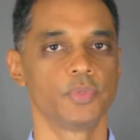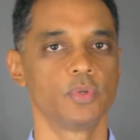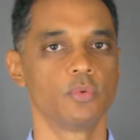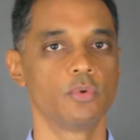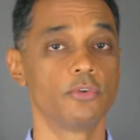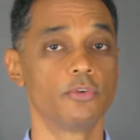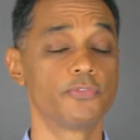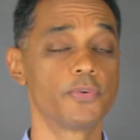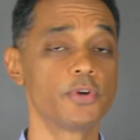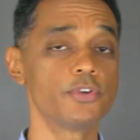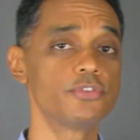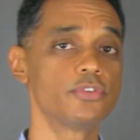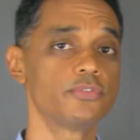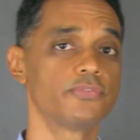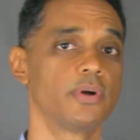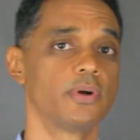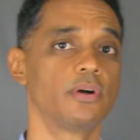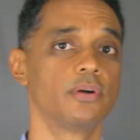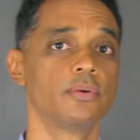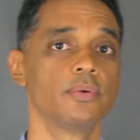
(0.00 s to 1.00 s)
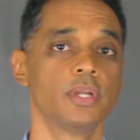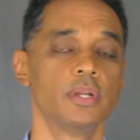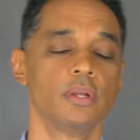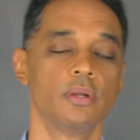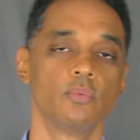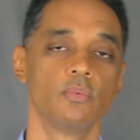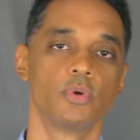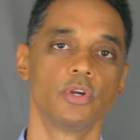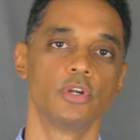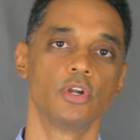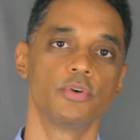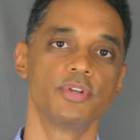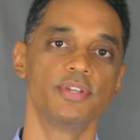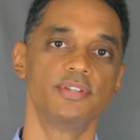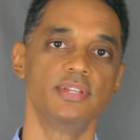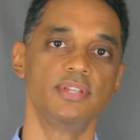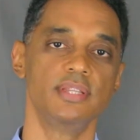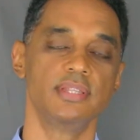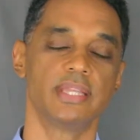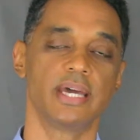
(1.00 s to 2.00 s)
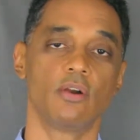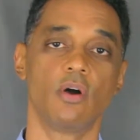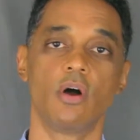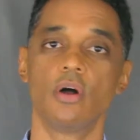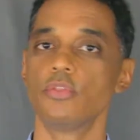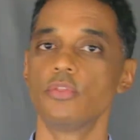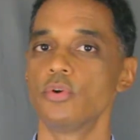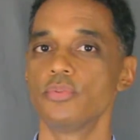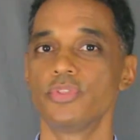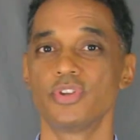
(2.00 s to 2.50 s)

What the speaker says: Well, first of all, we're noticing that although